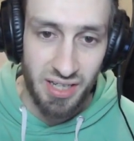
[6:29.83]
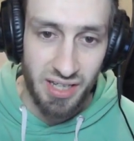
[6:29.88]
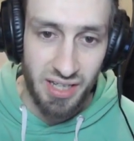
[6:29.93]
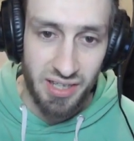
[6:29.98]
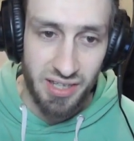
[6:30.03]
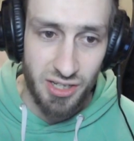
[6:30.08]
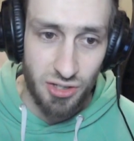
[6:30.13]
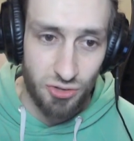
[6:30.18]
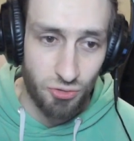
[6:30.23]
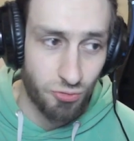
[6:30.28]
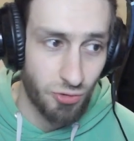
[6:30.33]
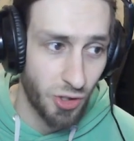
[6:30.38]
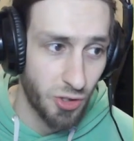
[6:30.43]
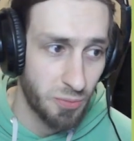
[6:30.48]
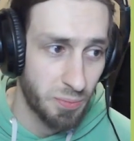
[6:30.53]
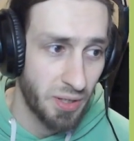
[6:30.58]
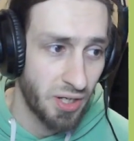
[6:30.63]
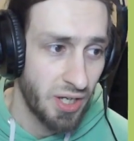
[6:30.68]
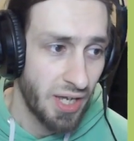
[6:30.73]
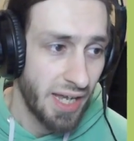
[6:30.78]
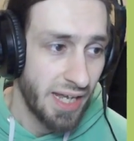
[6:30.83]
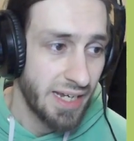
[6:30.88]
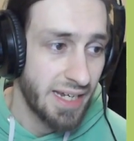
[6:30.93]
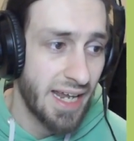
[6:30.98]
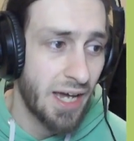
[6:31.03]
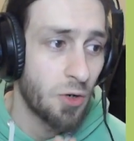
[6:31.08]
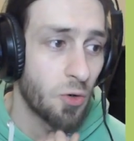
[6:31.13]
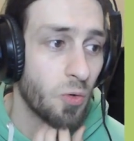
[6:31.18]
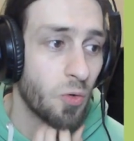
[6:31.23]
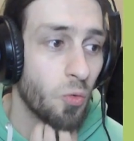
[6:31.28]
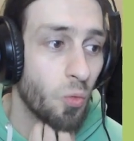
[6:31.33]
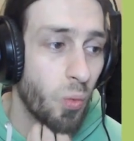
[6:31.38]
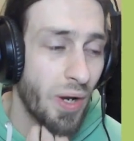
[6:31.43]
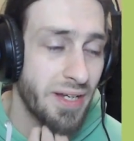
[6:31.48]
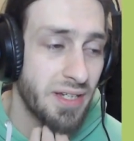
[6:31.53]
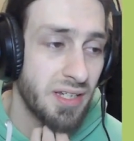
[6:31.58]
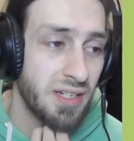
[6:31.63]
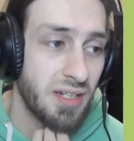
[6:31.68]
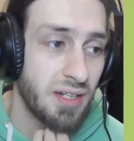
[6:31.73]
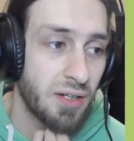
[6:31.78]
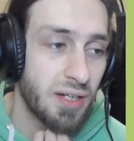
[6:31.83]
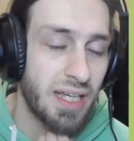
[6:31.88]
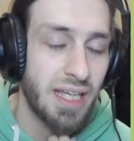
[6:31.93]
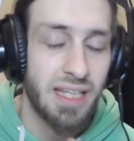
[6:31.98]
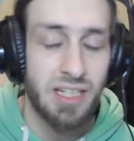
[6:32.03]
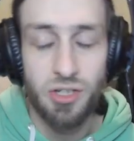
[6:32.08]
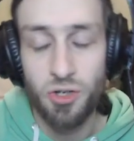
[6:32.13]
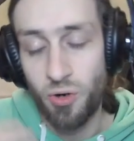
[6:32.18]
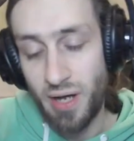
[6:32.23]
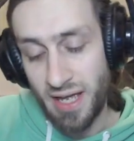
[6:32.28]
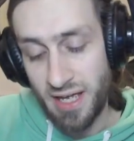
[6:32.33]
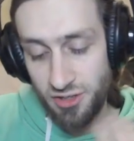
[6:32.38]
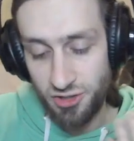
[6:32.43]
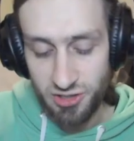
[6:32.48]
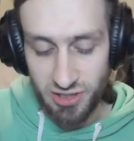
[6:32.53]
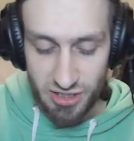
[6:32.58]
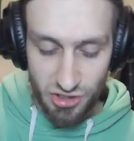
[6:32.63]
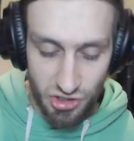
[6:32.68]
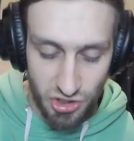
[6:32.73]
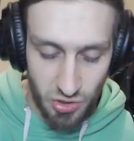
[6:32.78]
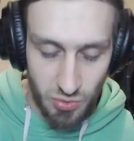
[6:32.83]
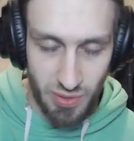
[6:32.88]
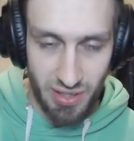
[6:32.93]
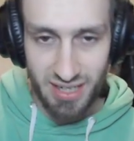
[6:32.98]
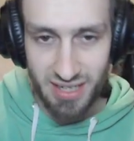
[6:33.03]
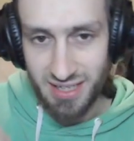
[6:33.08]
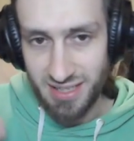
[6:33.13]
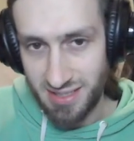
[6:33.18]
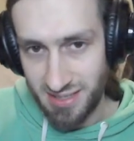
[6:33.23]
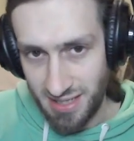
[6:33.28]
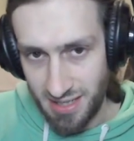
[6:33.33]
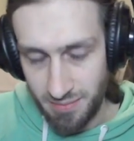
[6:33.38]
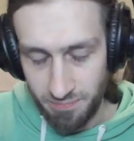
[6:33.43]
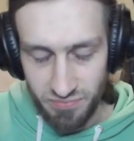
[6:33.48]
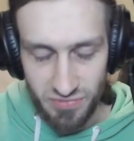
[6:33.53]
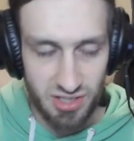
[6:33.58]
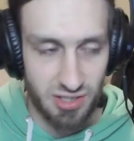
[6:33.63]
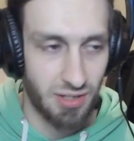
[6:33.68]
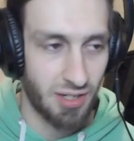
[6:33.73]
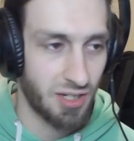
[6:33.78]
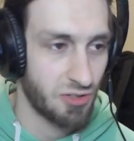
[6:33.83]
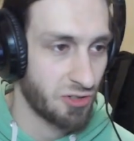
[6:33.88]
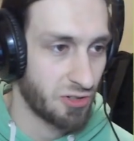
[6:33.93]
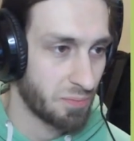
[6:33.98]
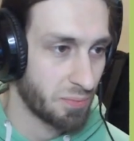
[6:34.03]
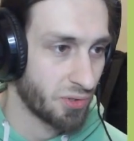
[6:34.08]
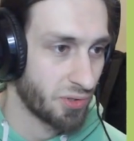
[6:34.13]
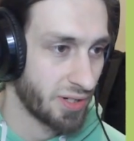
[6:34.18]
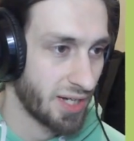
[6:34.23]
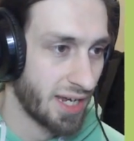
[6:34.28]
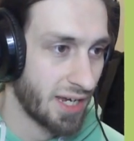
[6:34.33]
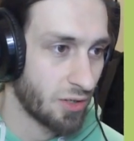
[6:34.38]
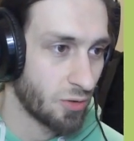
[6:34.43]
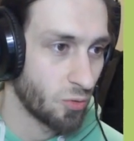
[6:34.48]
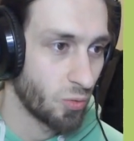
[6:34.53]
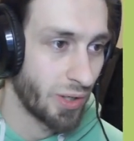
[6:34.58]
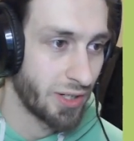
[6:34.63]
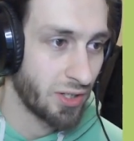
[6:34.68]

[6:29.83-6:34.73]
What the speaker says: this rope. Now, when you're actually doing an attempt, I should point out, when